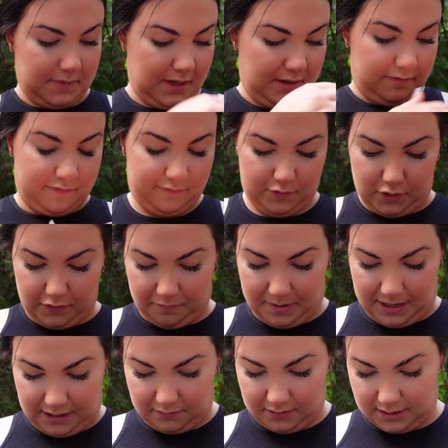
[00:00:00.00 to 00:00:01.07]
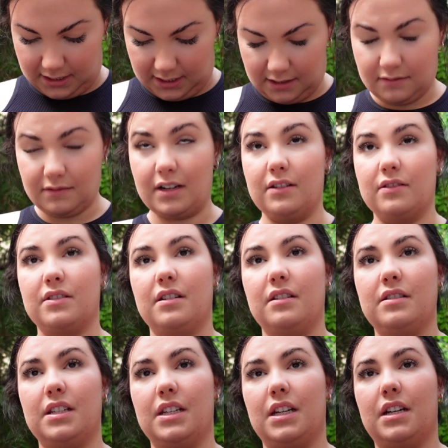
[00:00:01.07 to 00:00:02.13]
I'm full of powder now. I look
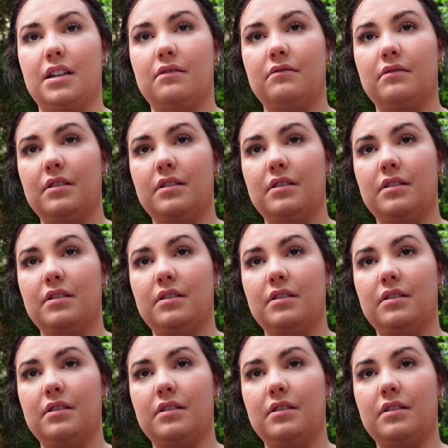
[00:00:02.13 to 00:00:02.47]
dirty now.